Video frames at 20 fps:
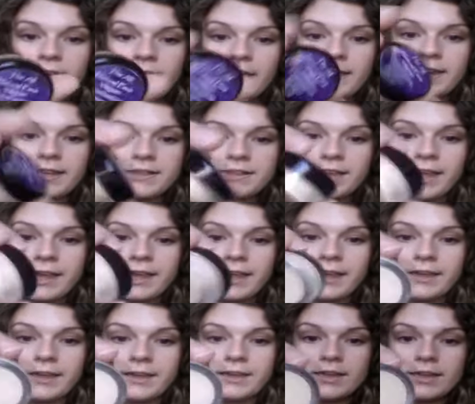and it's
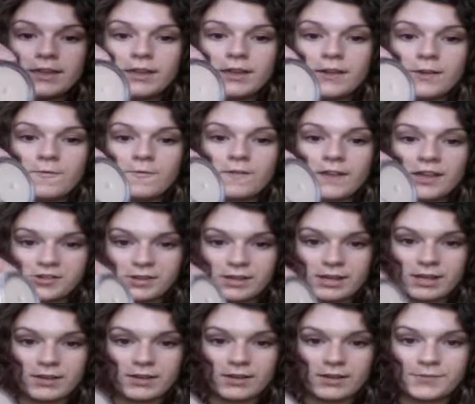a flush
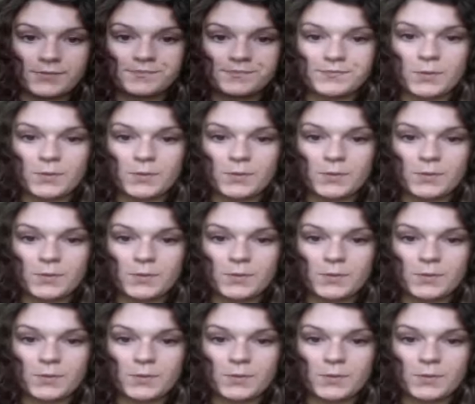color,